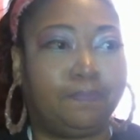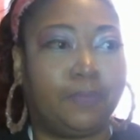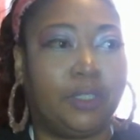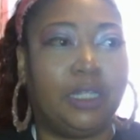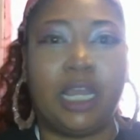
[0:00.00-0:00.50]

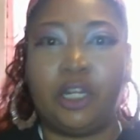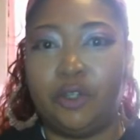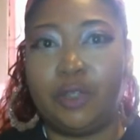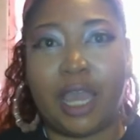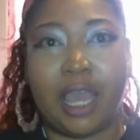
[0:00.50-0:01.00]
they do
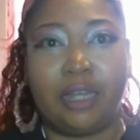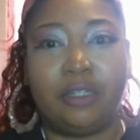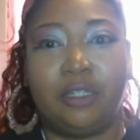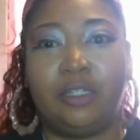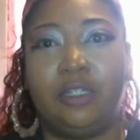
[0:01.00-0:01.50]
that.
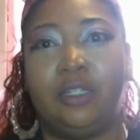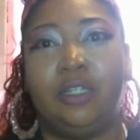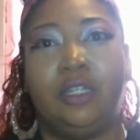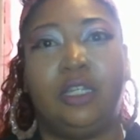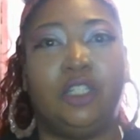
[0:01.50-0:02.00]

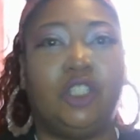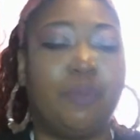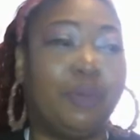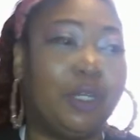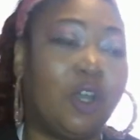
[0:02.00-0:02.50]
They jump
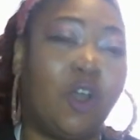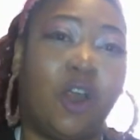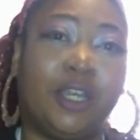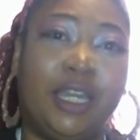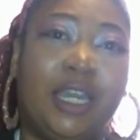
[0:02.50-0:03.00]
in the car
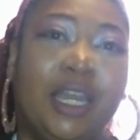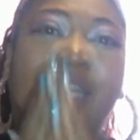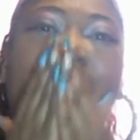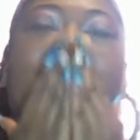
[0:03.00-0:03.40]
again. The